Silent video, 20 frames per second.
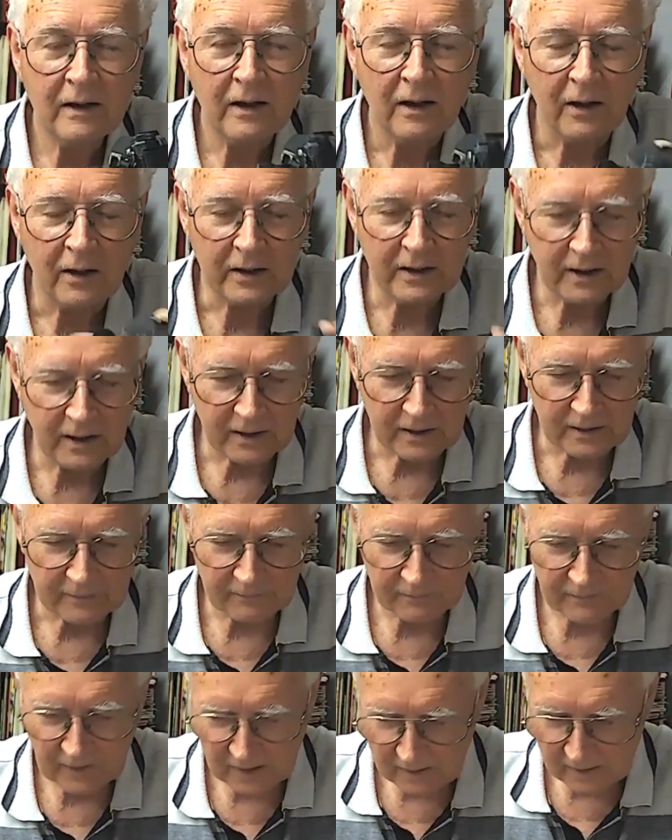Okay,
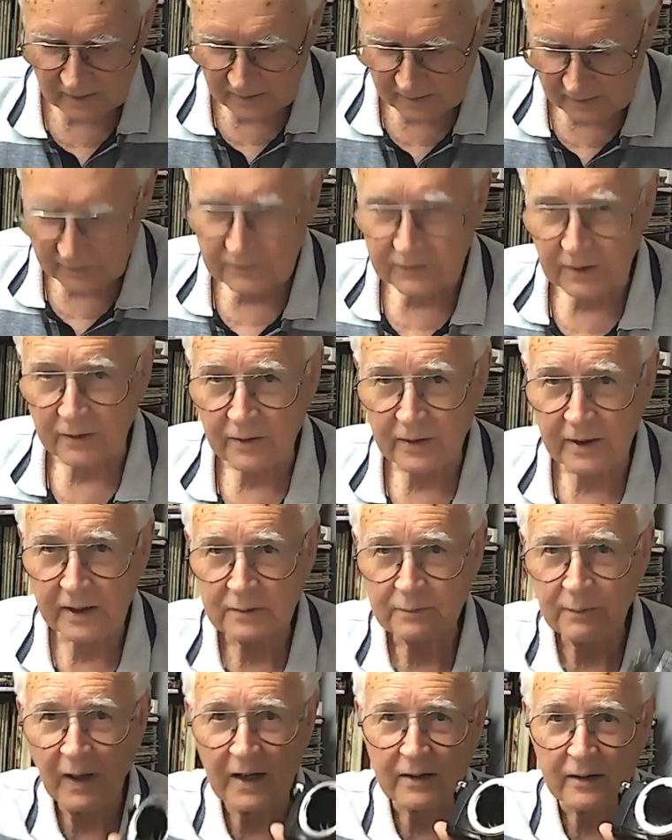so the
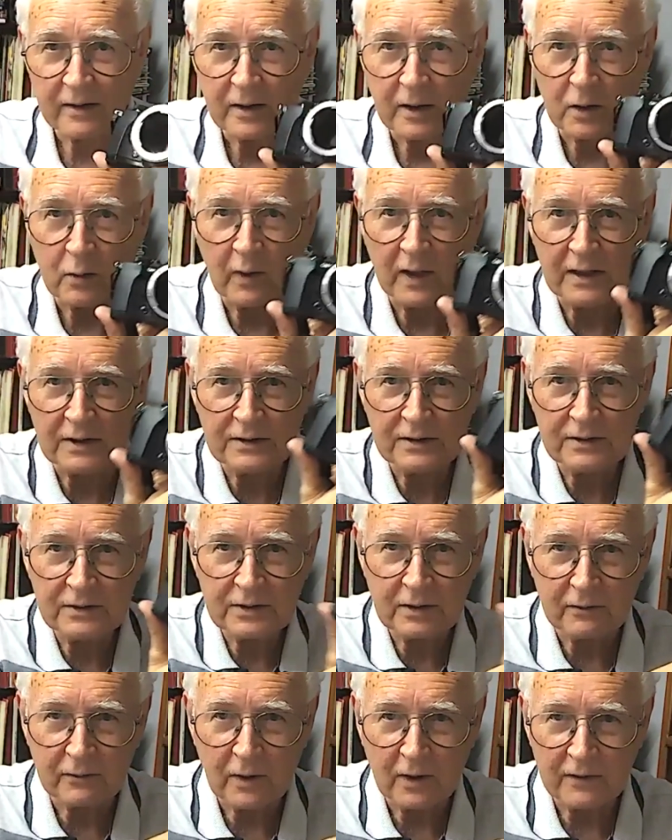next part of the equation,
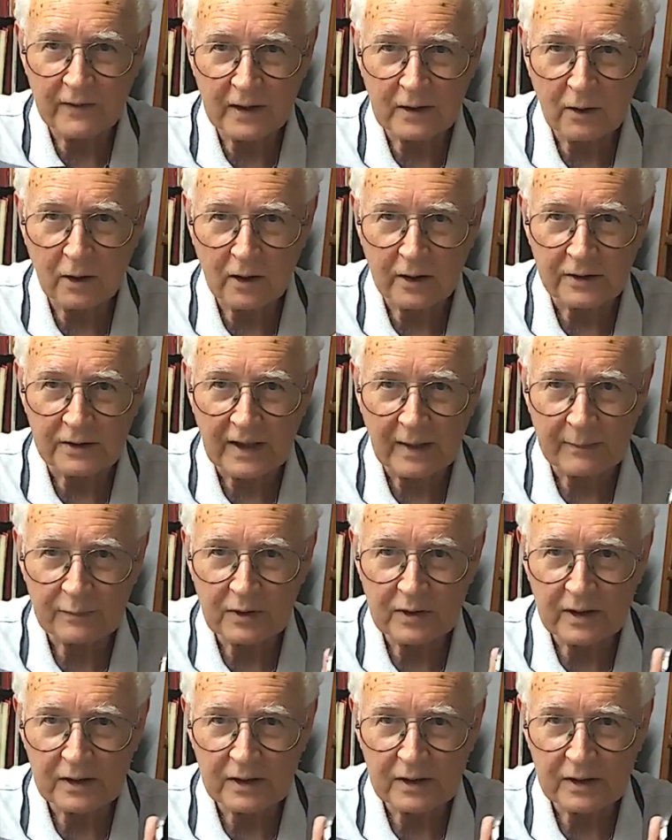so I've got that little adapter.